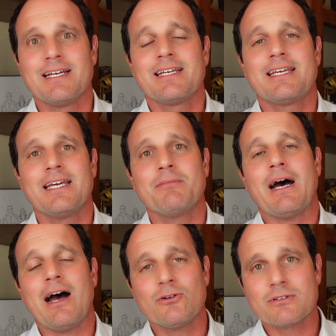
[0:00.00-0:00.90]
came
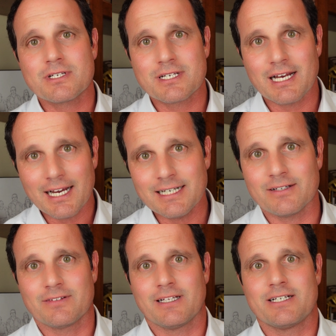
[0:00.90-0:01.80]
outside
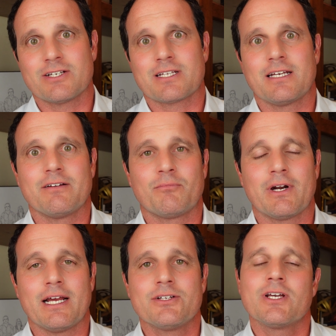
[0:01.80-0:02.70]
of the legislative
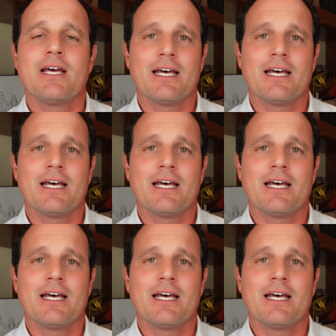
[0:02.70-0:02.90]
branch,